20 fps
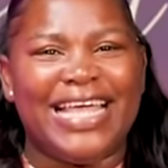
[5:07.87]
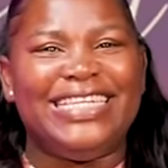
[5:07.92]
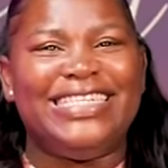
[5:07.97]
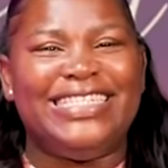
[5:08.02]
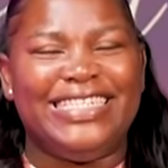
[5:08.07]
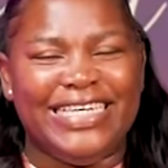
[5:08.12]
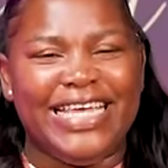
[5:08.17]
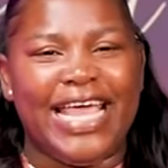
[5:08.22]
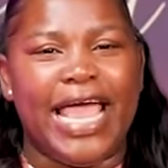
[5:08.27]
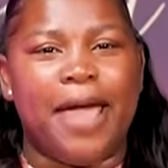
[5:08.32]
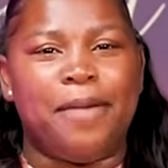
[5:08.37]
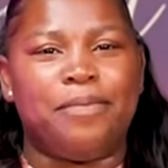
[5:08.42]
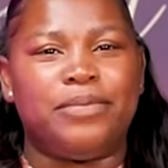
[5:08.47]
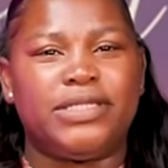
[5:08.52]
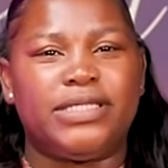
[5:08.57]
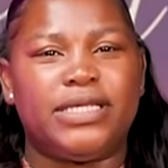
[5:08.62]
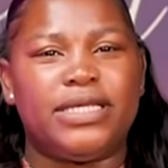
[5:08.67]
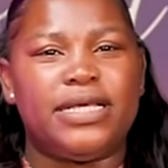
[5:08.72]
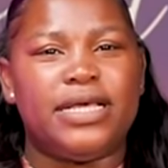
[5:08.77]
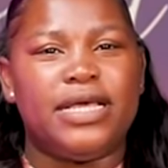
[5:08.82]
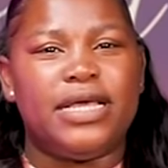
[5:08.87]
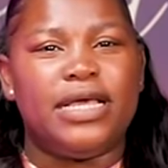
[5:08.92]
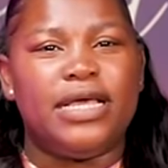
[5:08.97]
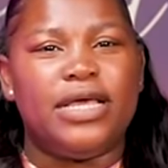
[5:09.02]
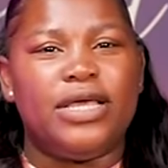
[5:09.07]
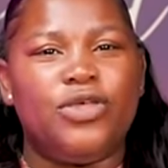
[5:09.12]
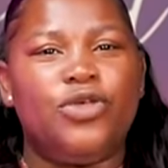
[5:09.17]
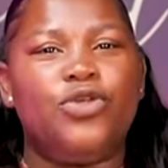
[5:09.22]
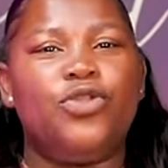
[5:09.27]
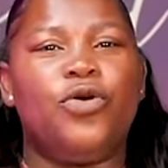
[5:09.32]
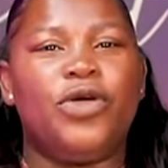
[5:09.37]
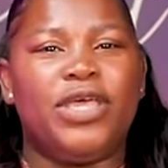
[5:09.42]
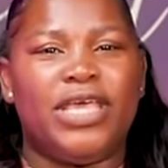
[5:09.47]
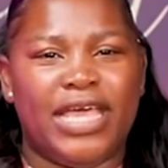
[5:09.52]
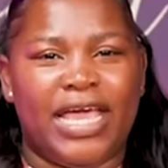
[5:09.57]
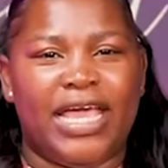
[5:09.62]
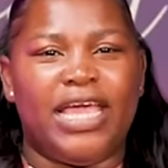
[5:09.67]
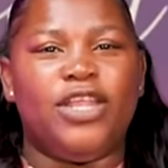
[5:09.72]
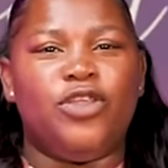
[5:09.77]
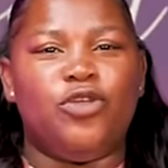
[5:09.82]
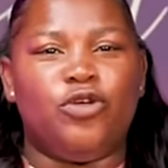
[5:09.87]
DMs. You know, here in